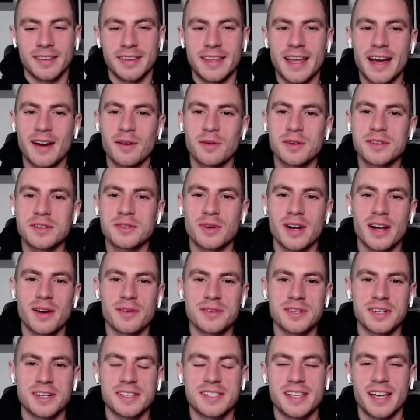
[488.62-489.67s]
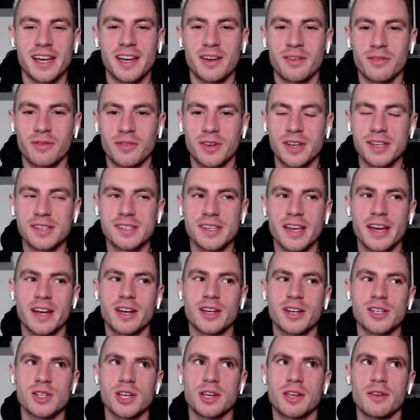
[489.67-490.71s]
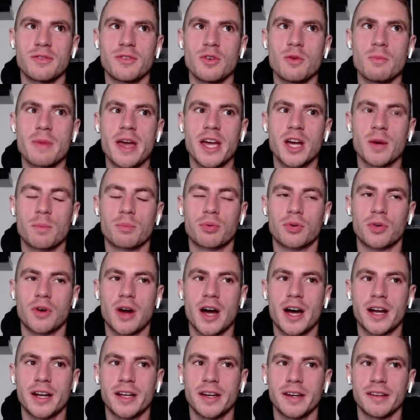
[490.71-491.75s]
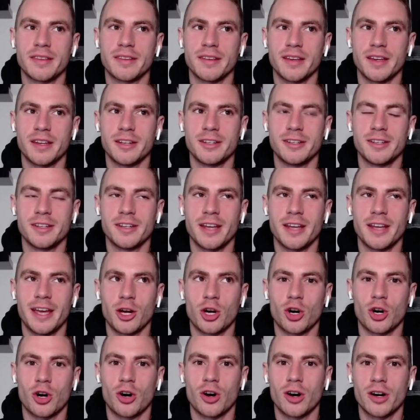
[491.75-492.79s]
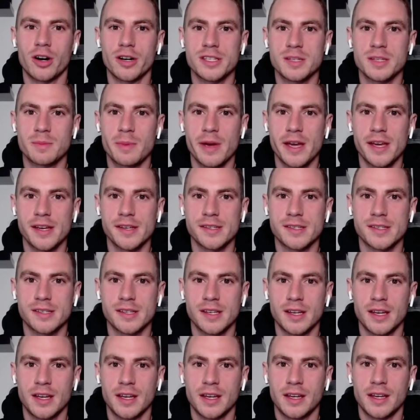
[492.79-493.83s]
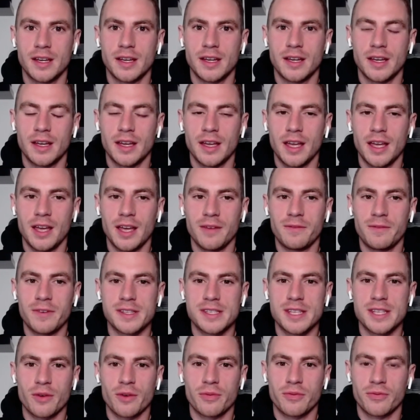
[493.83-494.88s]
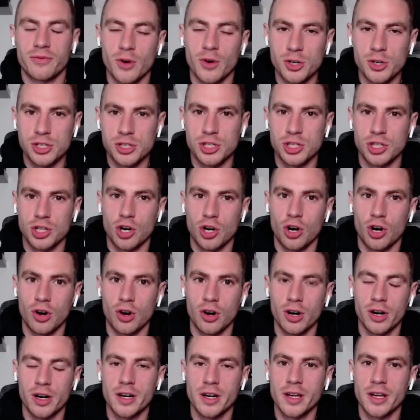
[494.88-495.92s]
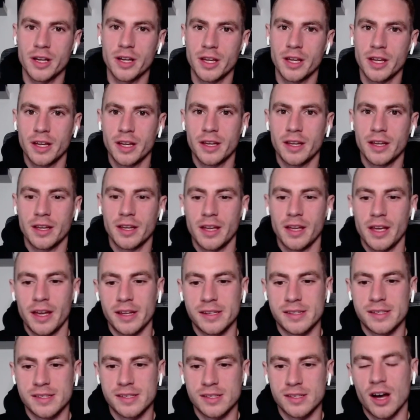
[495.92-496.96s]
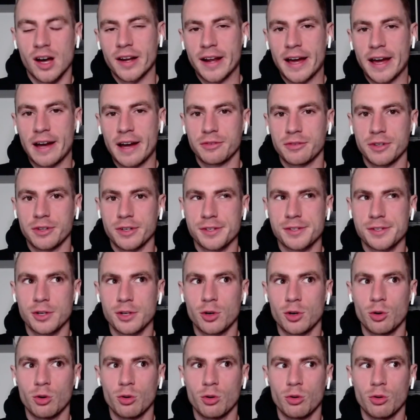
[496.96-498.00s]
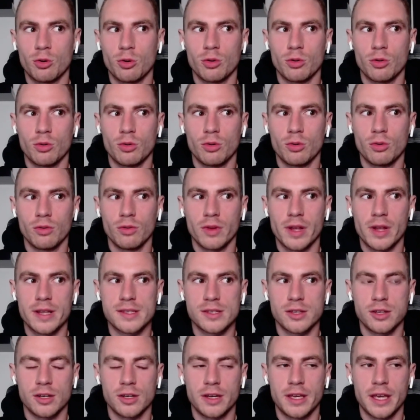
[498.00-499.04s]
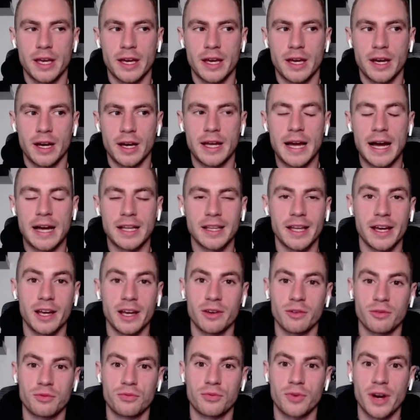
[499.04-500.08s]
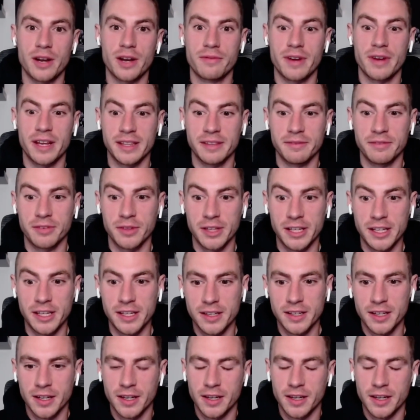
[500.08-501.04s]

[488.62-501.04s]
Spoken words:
That was what I was going to say. Because if you make a product in card space, if it's their first card, it's sought after. So let's look at a guy like Fred VanVleet